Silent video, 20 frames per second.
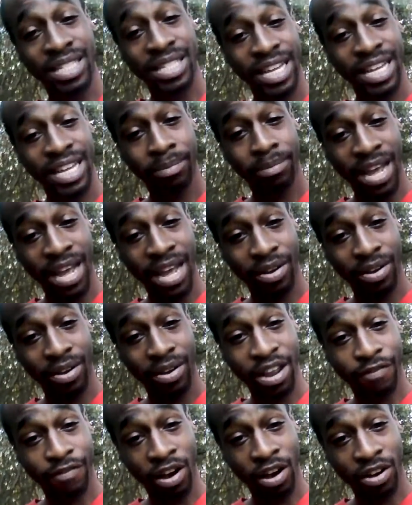down here
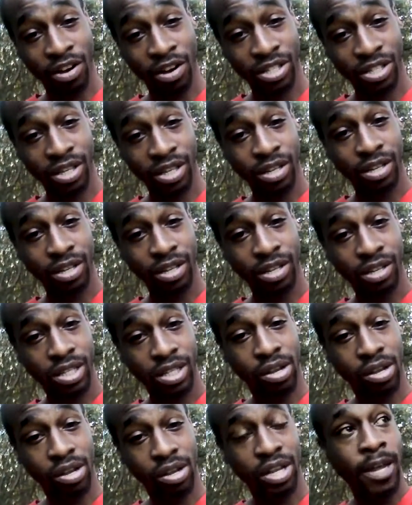first. So
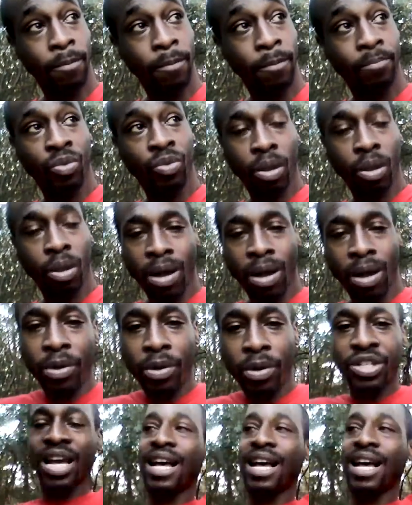yeah, my music, I say